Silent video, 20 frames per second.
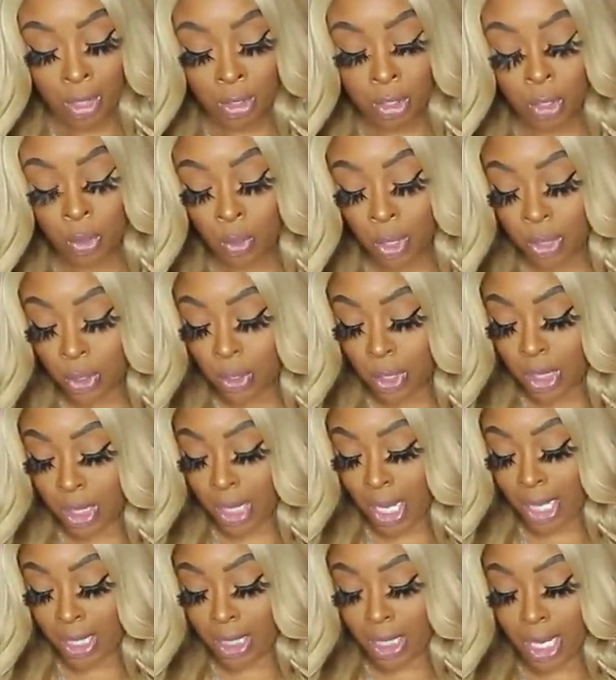
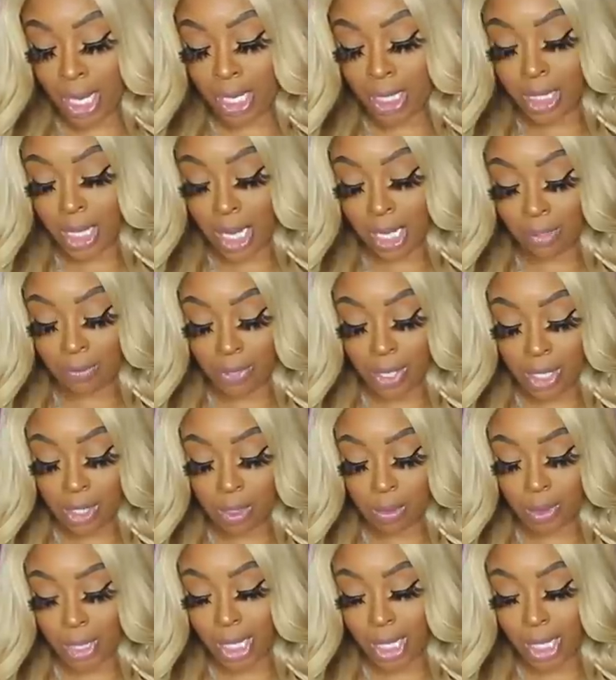$298 value,